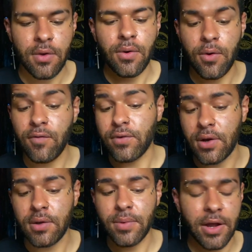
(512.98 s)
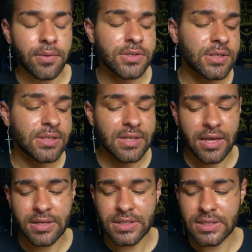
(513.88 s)
Overall, what I would just say
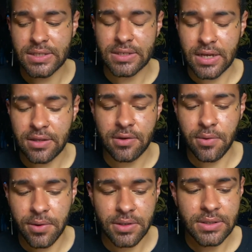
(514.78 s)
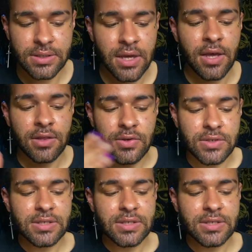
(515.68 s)
is just stay the course. There is